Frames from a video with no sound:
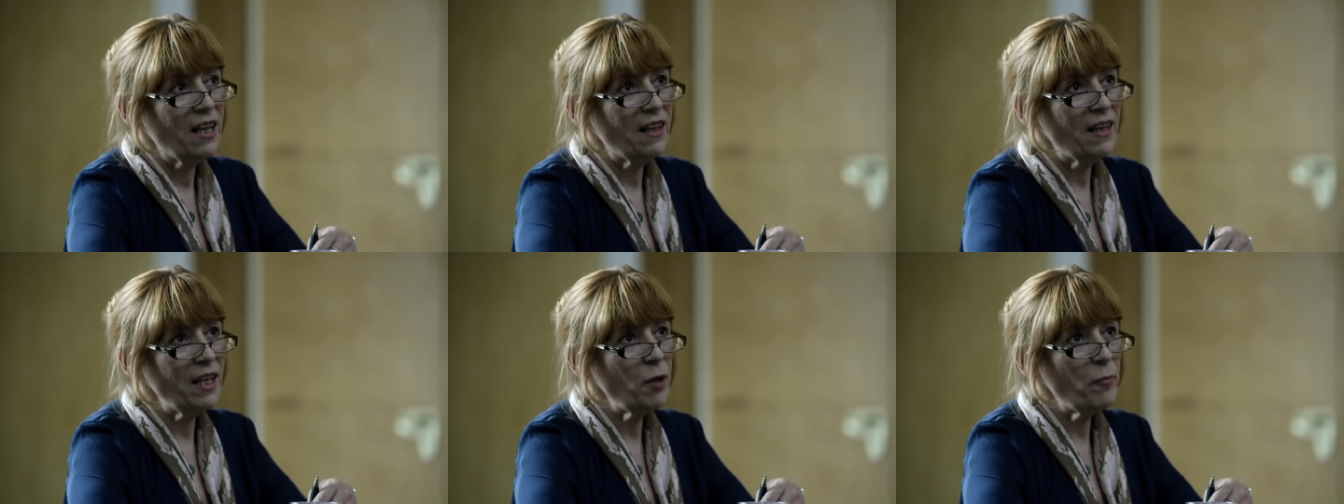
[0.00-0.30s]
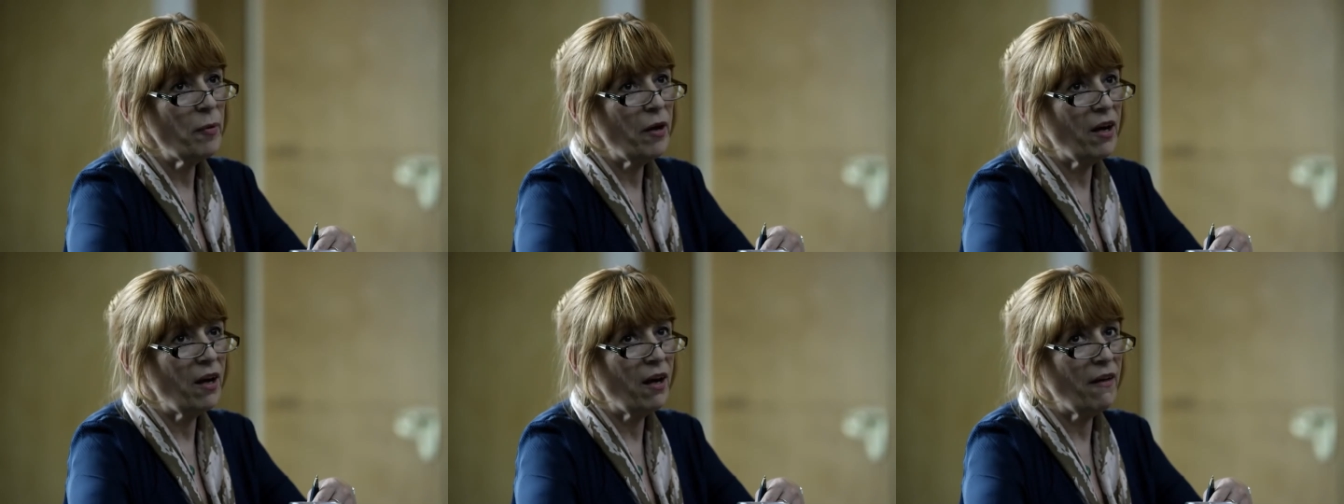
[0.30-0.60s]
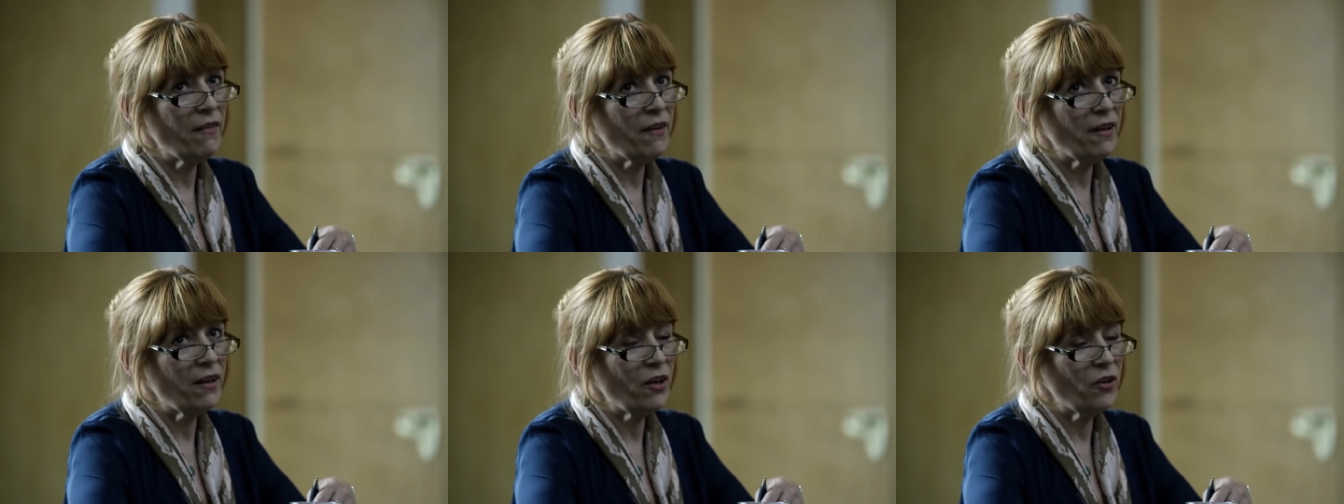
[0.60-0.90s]
Think about
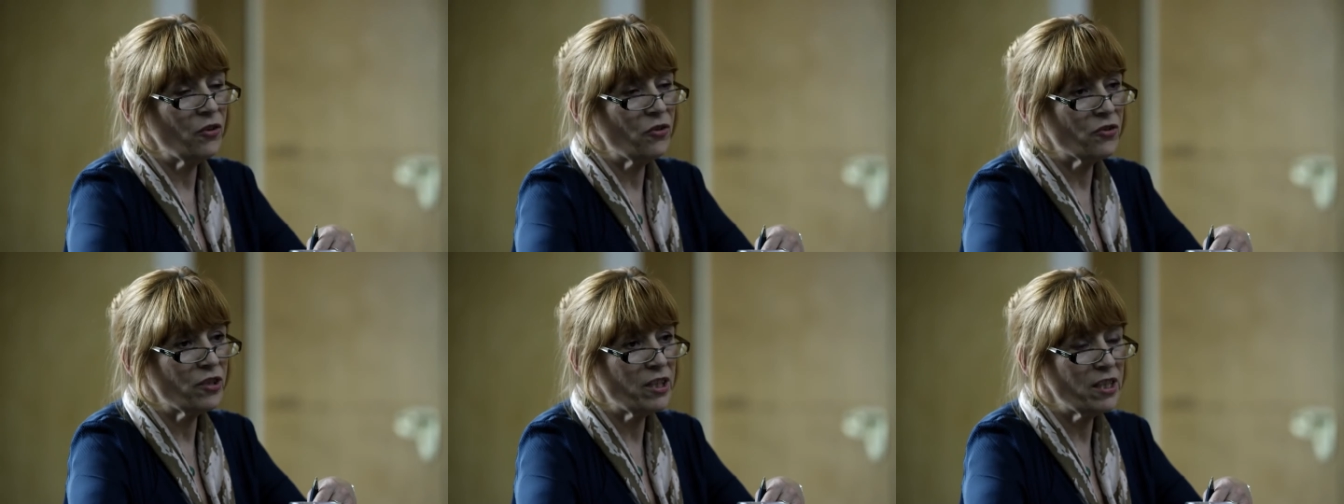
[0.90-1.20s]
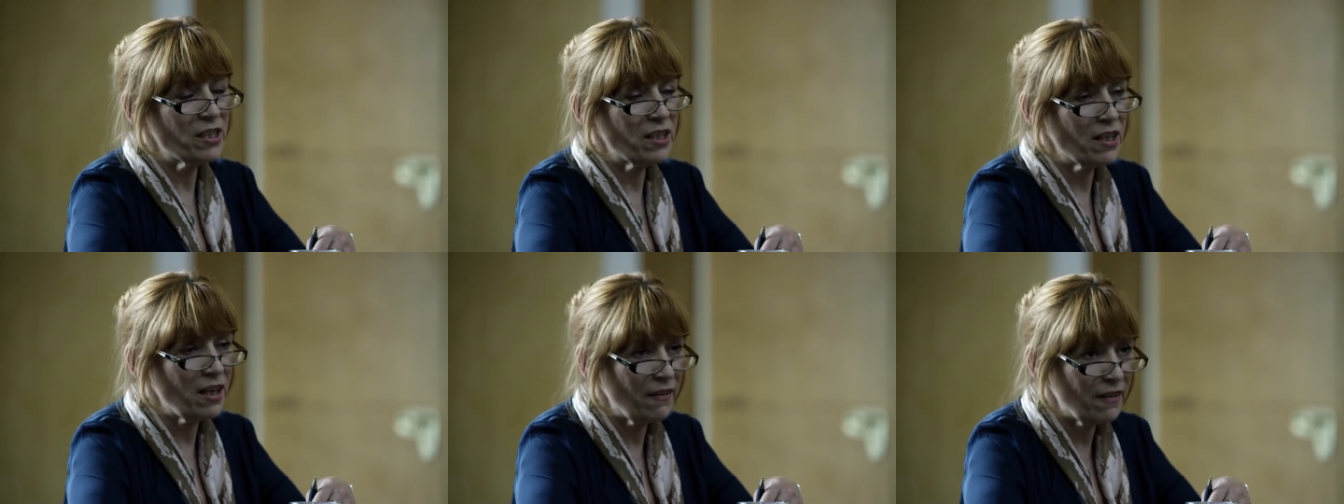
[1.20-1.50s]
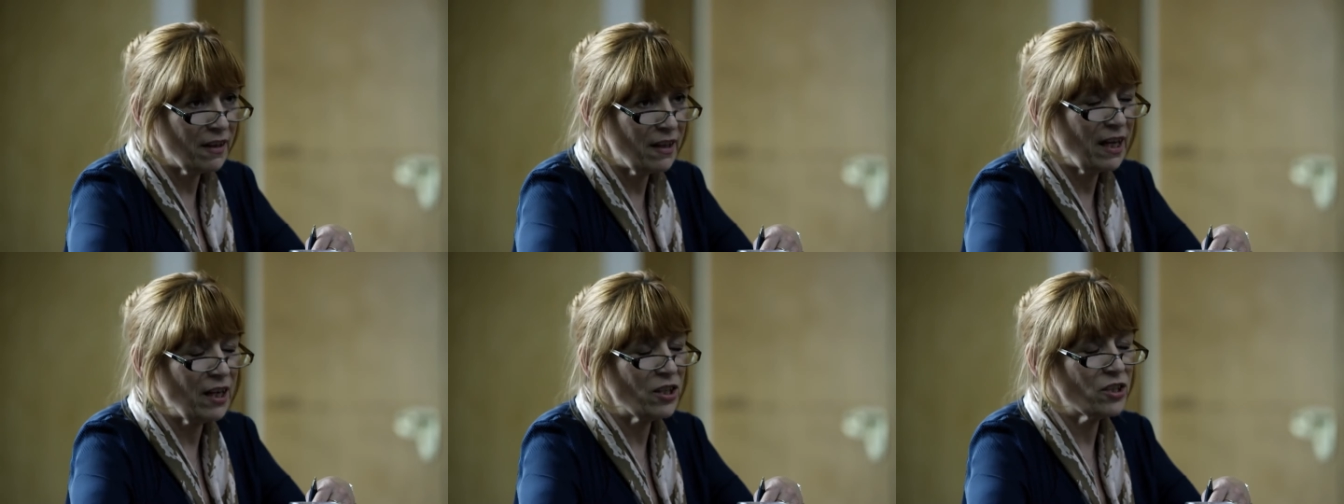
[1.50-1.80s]
other countries and other
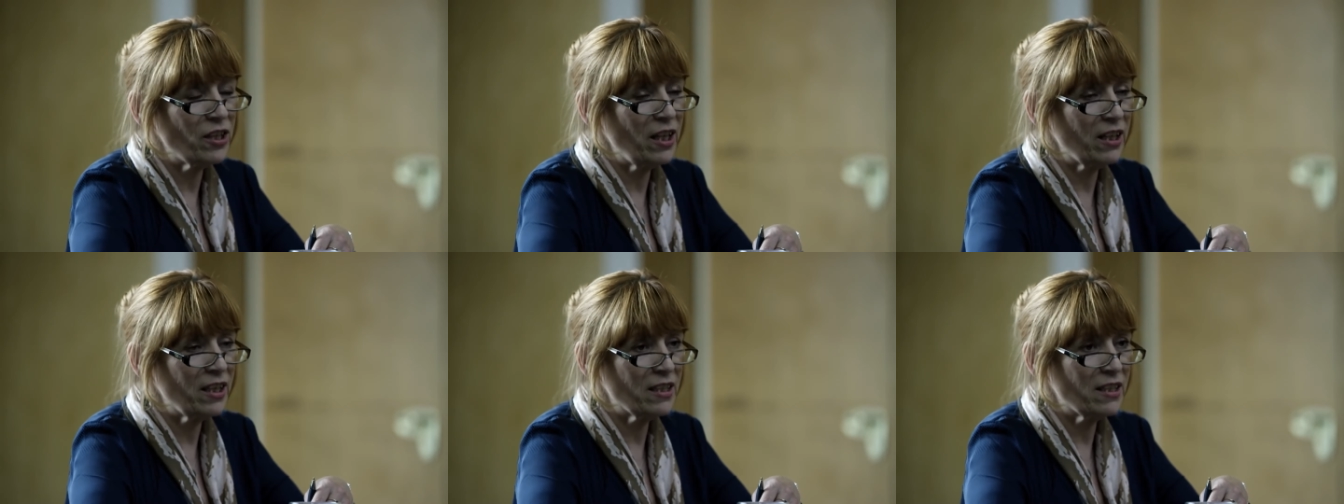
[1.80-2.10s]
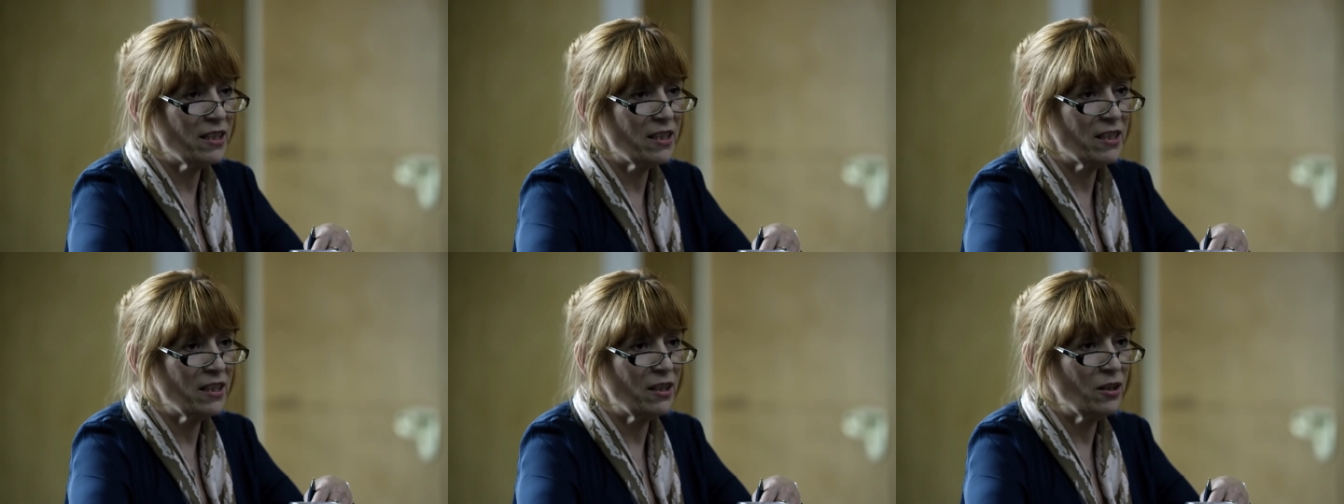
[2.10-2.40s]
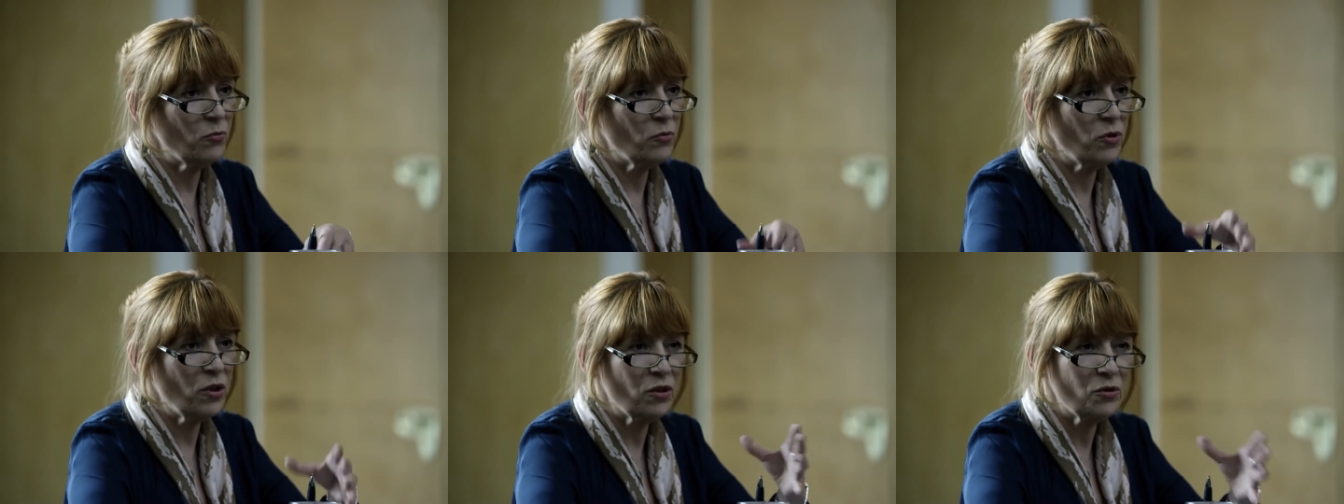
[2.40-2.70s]
nationalities in
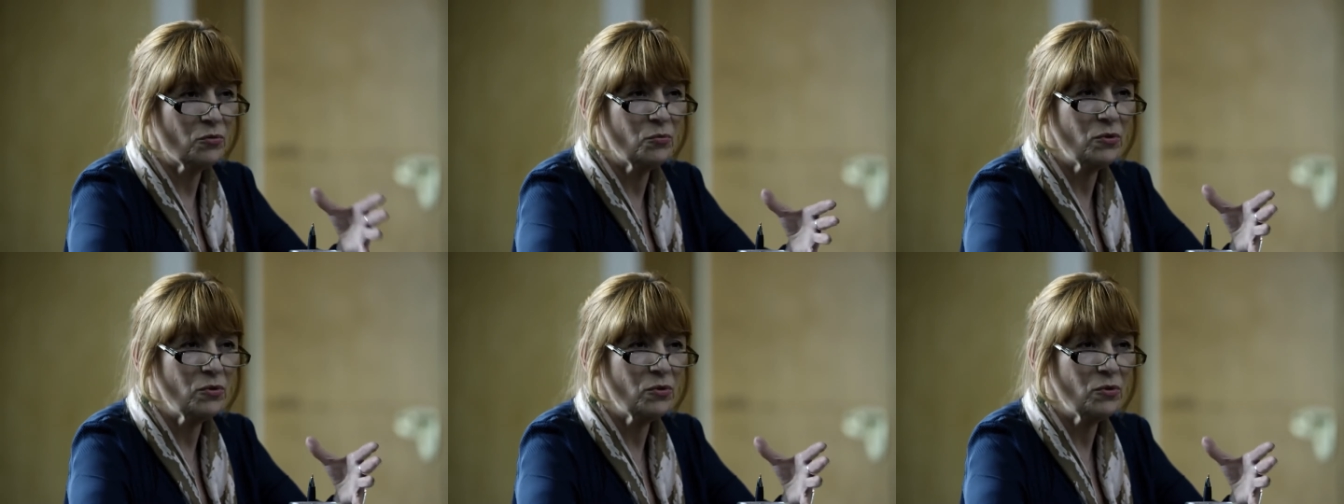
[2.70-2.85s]
the world.